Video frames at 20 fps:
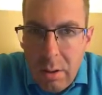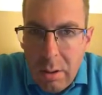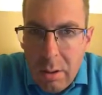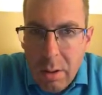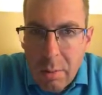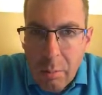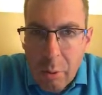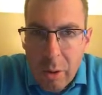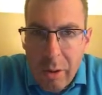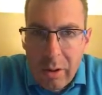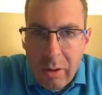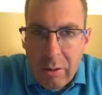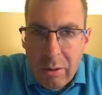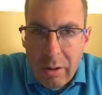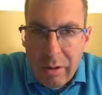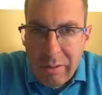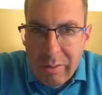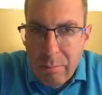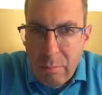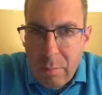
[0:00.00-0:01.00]
Good morning,
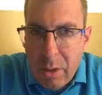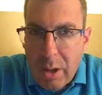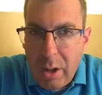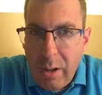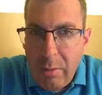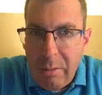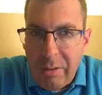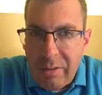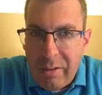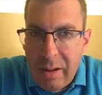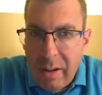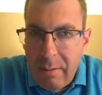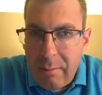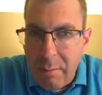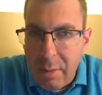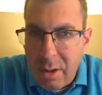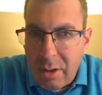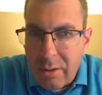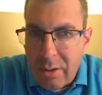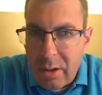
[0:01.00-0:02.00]
Chris. My name is Dave
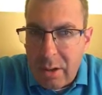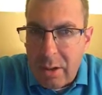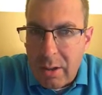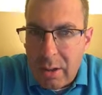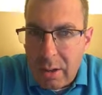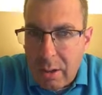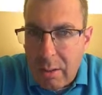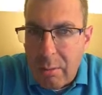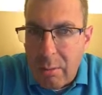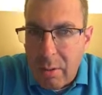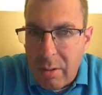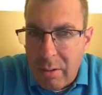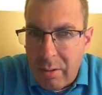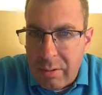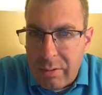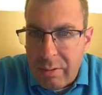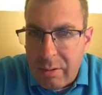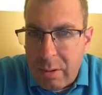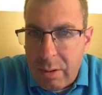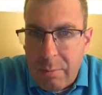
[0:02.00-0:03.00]
Minaschek. I wanted to
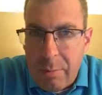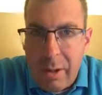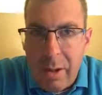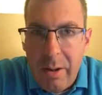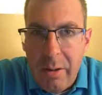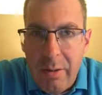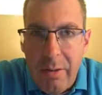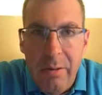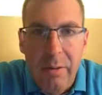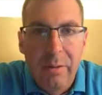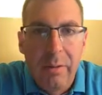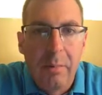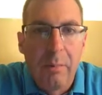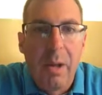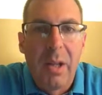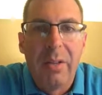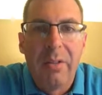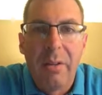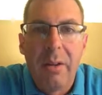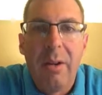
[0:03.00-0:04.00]
start off by introducing
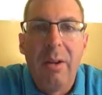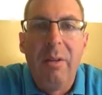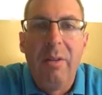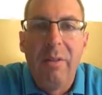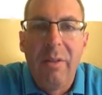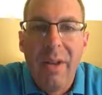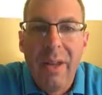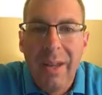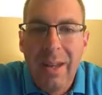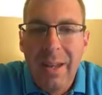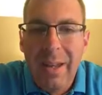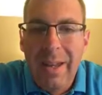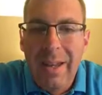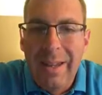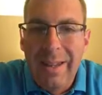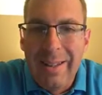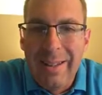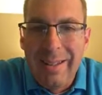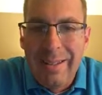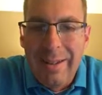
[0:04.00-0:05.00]
myself
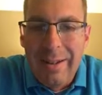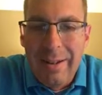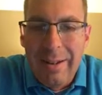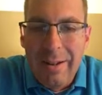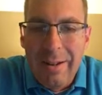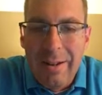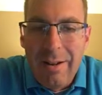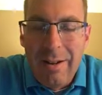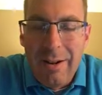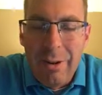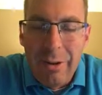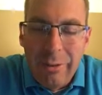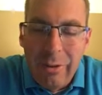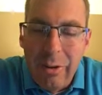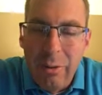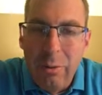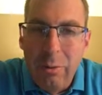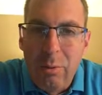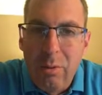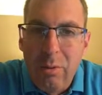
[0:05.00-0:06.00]
and
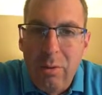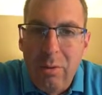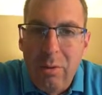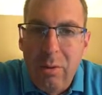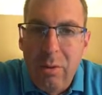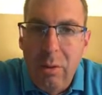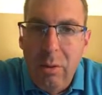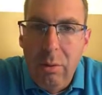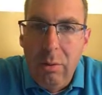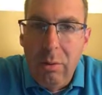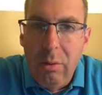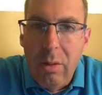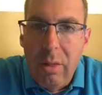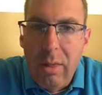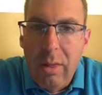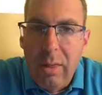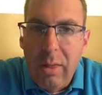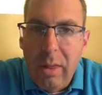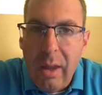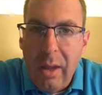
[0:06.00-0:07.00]
also to
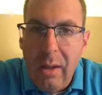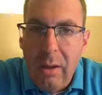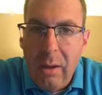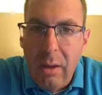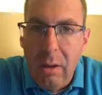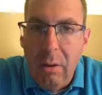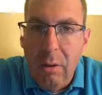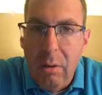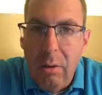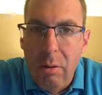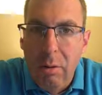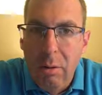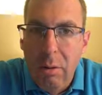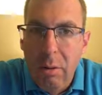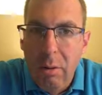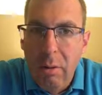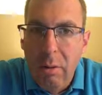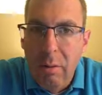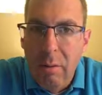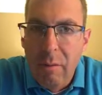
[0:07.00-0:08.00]
thank you
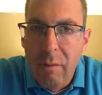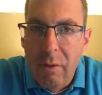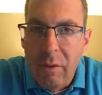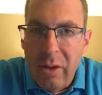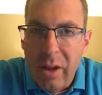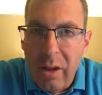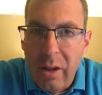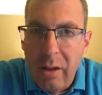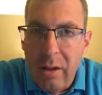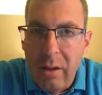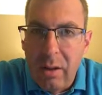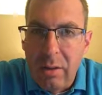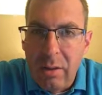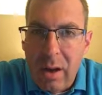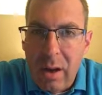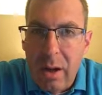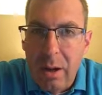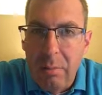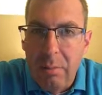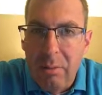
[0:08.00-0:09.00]
for taking the
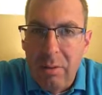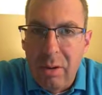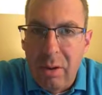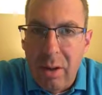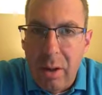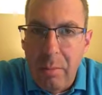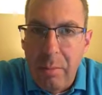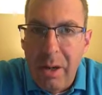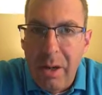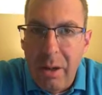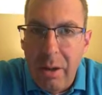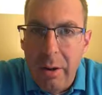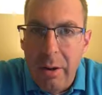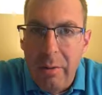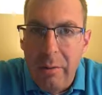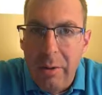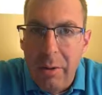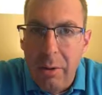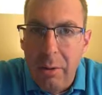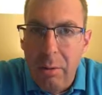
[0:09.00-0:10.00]
time to let me
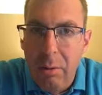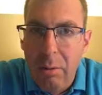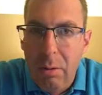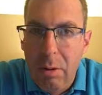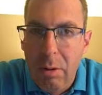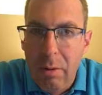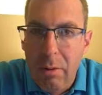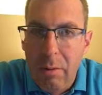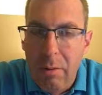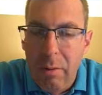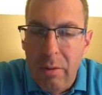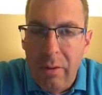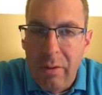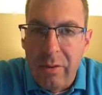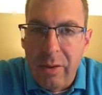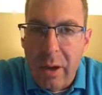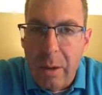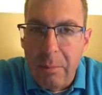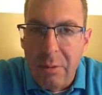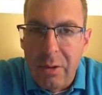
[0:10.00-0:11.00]
interview for
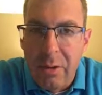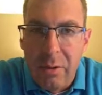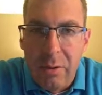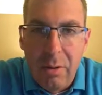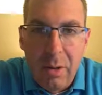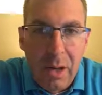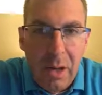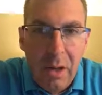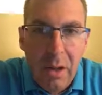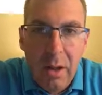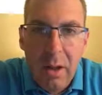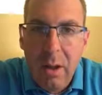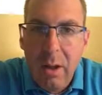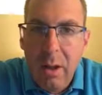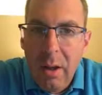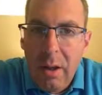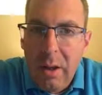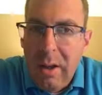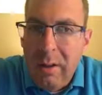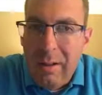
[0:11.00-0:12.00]
this opportunity.
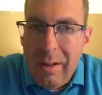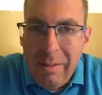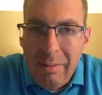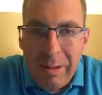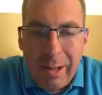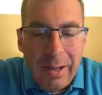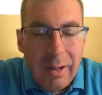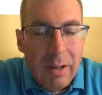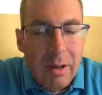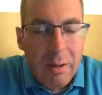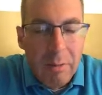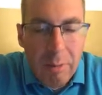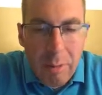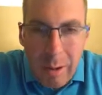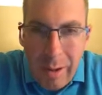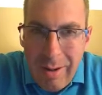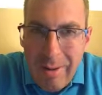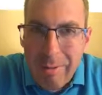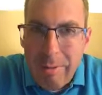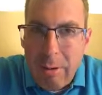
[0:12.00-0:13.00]
It seems like a
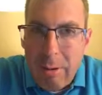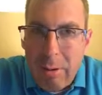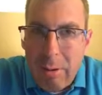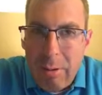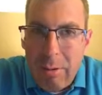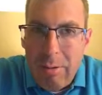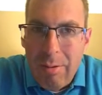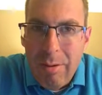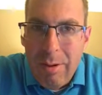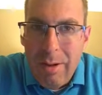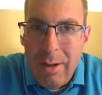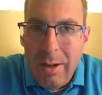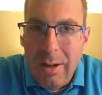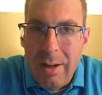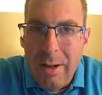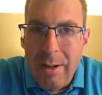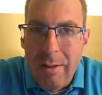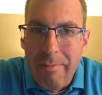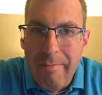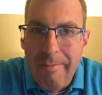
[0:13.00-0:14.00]
great role.
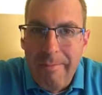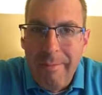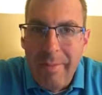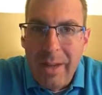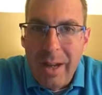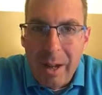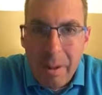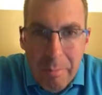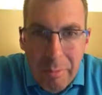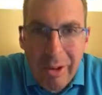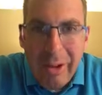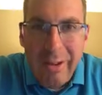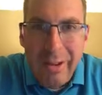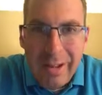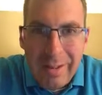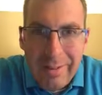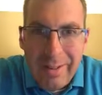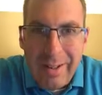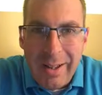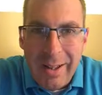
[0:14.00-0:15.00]
I'm really
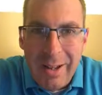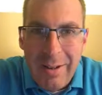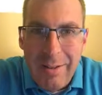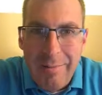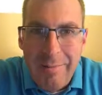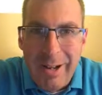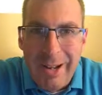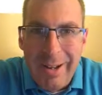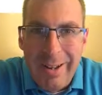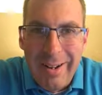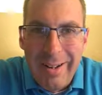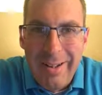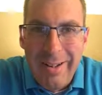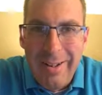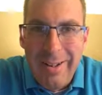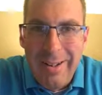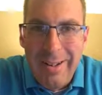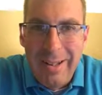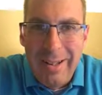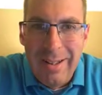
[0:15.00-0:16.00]
excited about it.
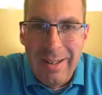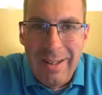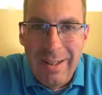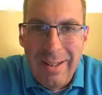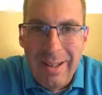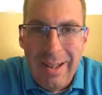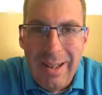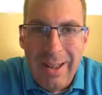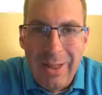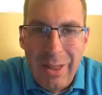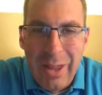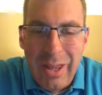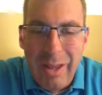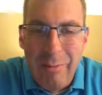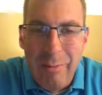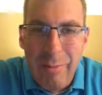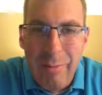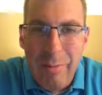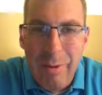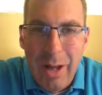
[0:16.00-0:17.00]
I think it
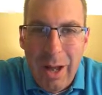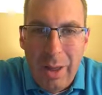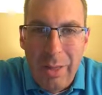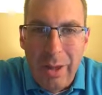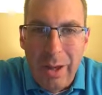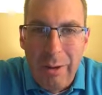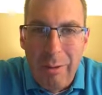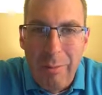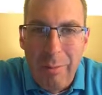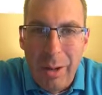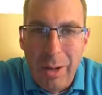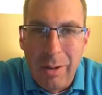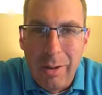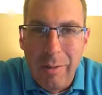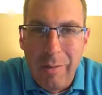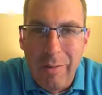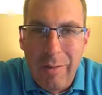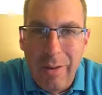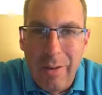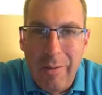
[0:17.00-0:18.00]
would. I think I would be a
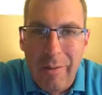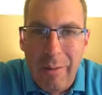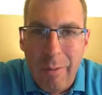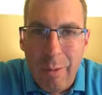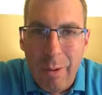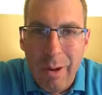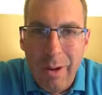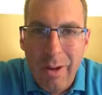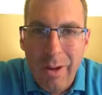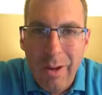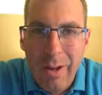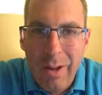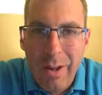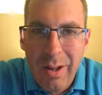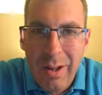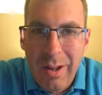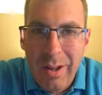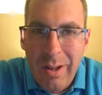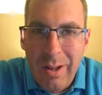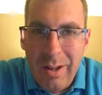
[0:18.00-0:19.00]
good fit for it,
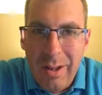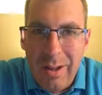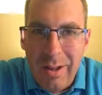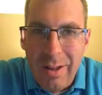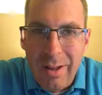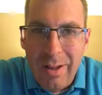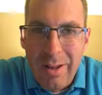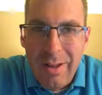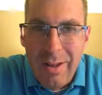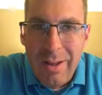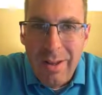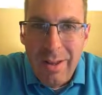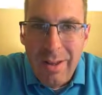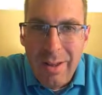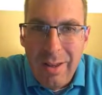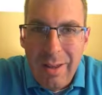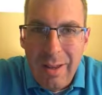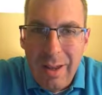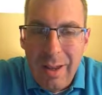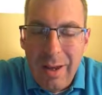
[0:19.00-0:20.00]
uh,
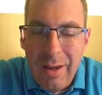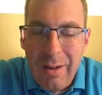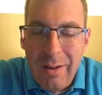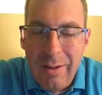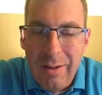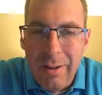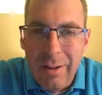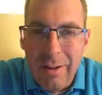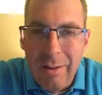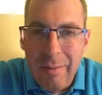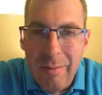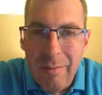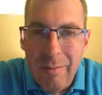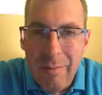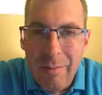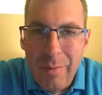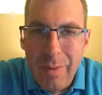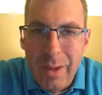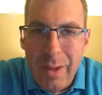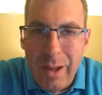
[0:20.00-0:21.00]
and
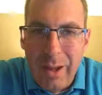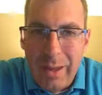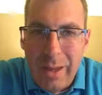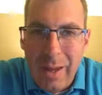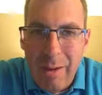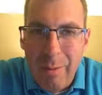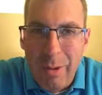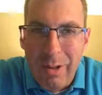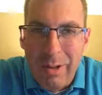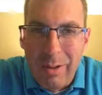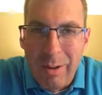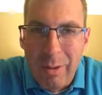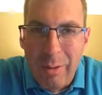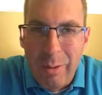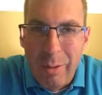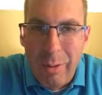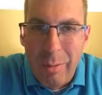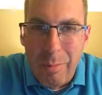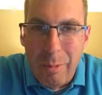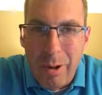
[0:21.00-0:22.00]
I can't wait to go
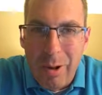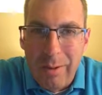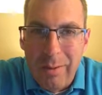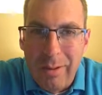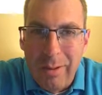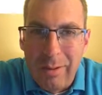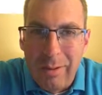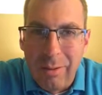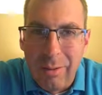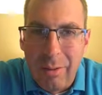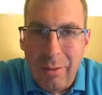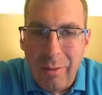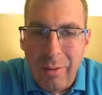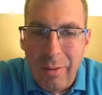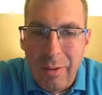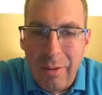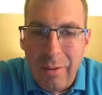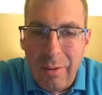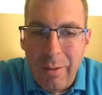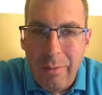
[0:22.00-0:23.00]
through the process a little
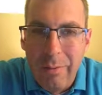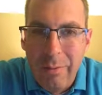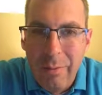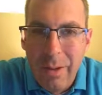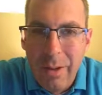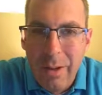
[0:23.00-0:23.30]
further.